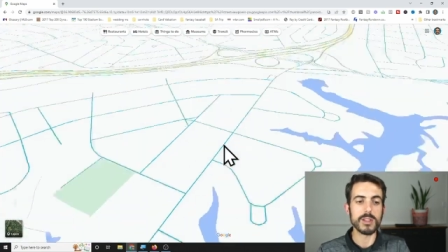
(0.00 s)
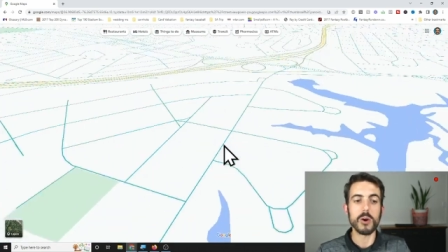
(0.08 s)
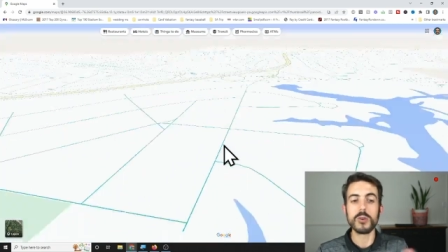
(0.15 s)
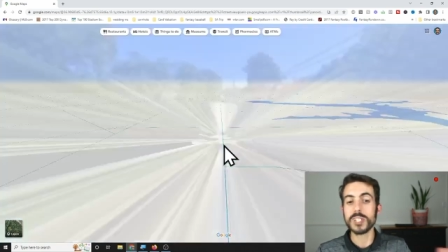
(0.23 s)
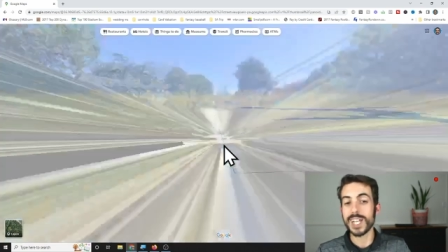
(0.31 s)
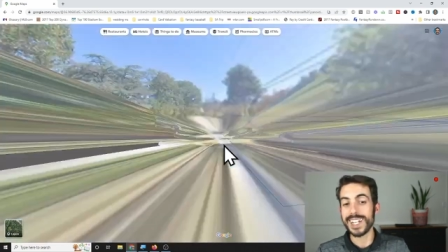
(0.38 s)

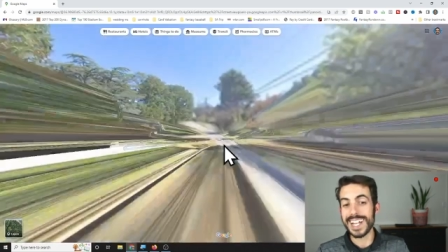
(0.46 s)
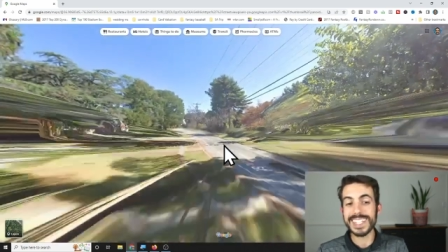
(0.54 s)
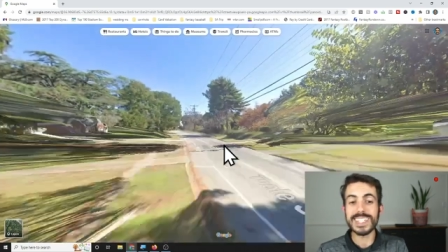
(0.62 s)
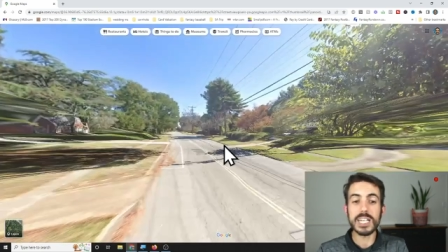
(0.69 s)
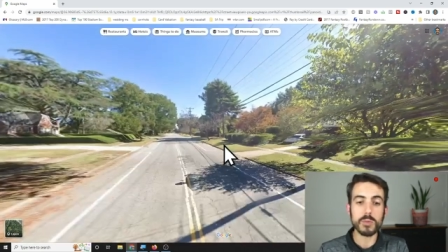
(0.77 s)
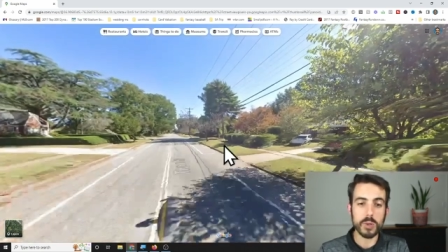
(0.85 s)
large
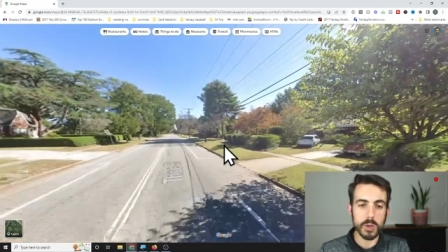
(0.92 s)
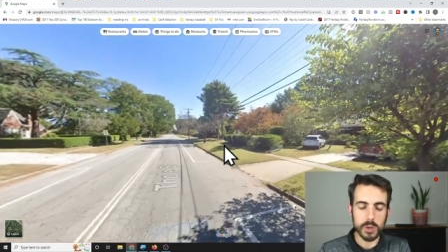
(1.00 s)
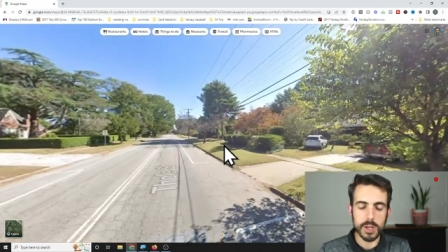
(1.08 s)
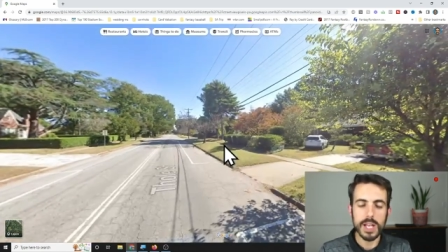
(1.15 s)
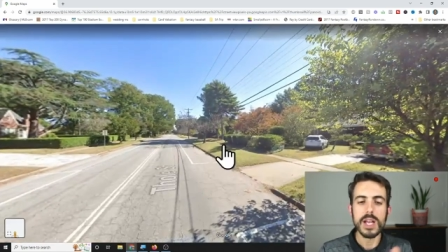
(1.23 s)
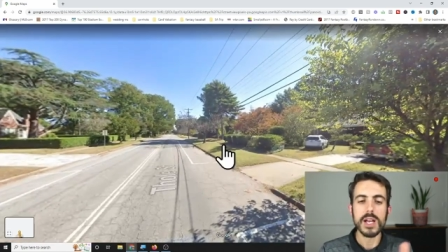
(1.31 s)
connector
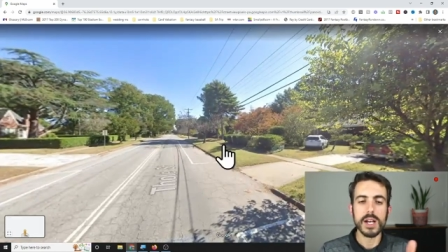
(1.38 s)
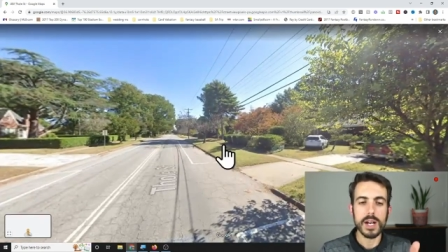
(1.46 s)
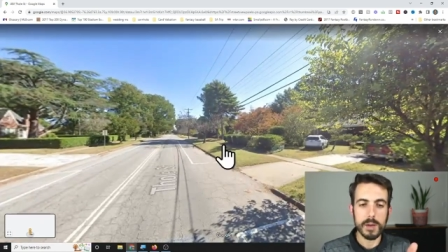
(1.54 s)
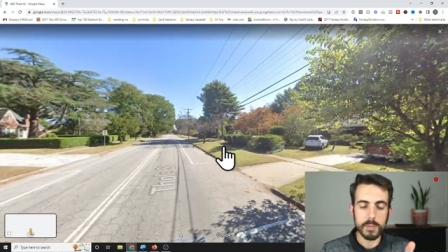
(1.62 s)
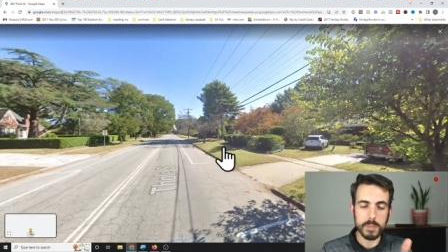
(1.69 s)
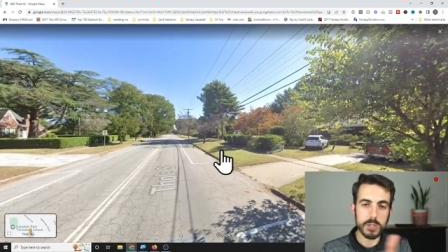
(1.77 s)
road
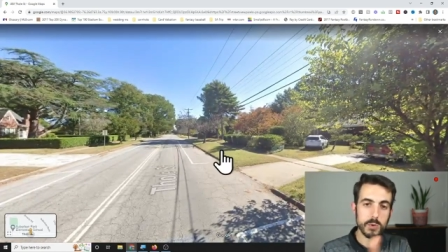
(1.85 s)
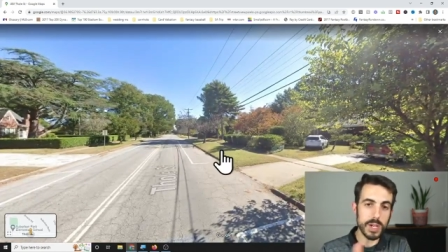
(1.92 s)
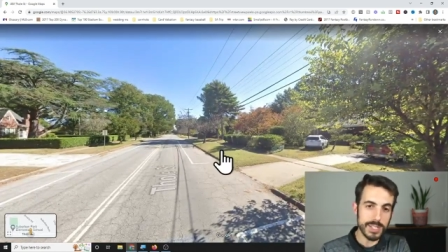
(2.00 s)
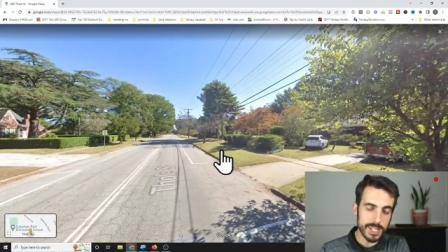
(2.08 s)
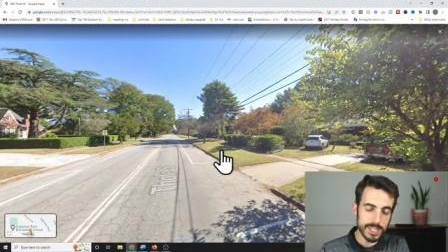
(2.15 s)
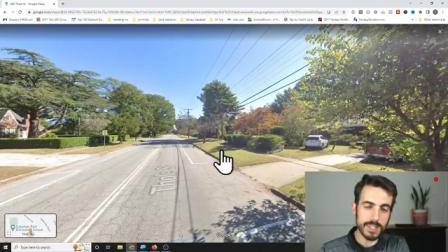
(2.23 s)

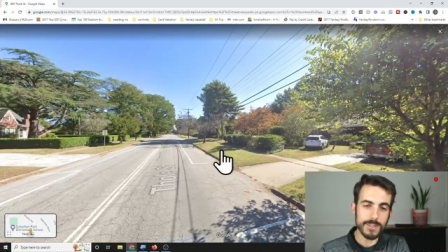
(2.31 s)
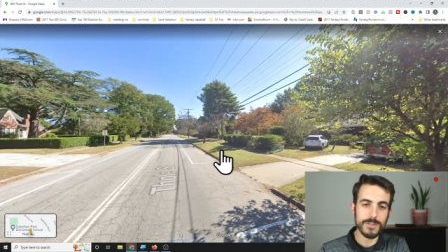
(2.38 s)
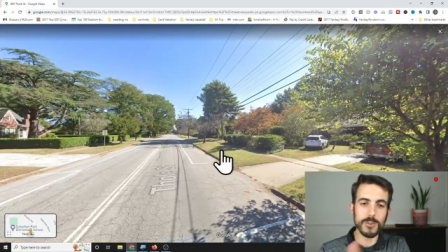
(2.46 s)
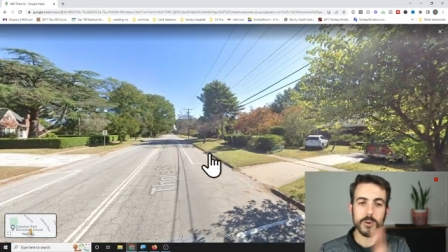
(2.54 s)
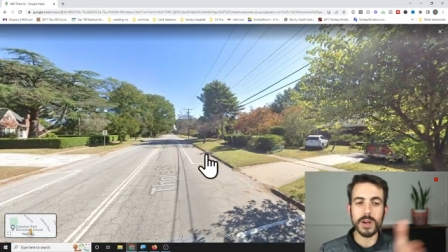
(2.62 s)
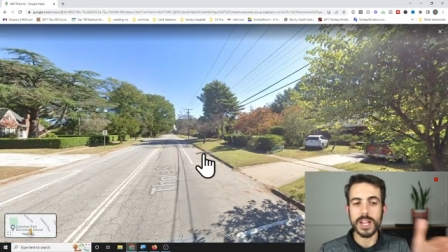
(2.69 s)
between
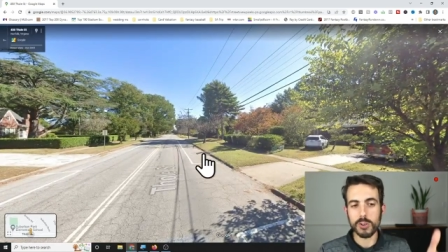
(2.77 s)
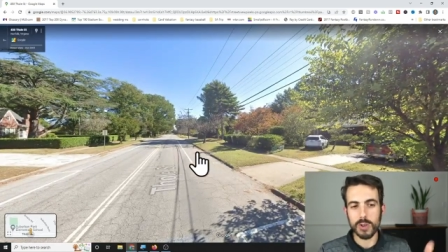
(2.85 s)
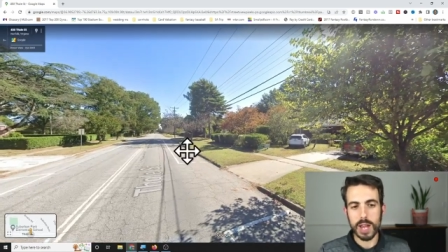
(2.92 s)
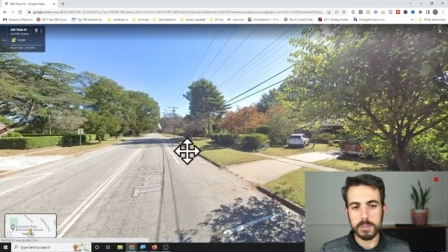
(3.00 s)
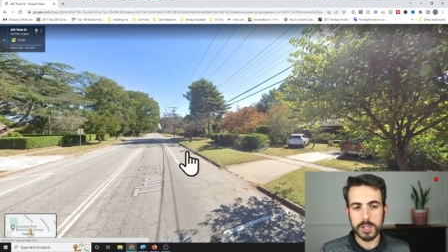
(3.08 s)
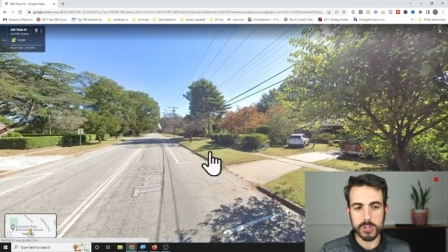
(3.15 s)
64 and
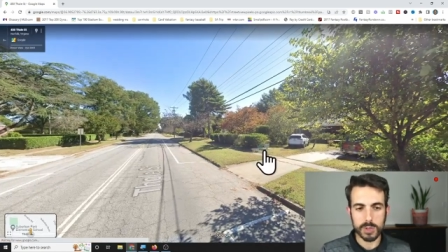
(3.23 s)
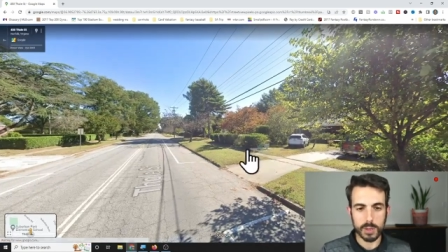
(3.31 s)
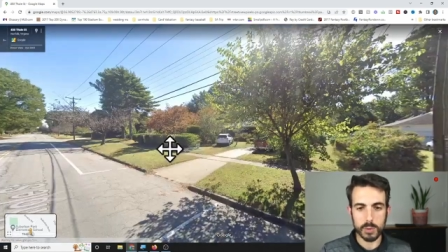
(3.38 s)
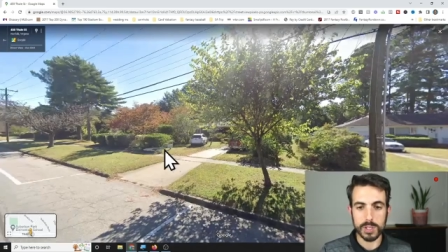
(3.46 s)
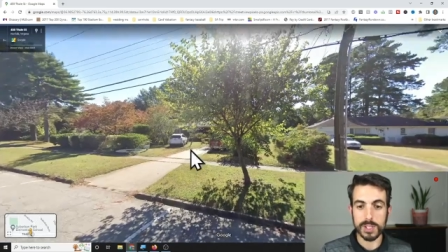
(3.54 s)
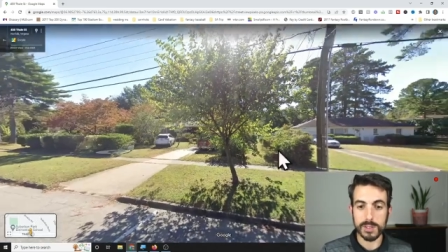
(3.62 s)
Granby Street,
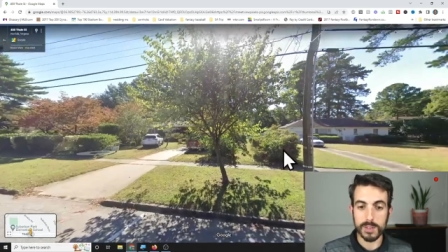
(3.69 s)
which is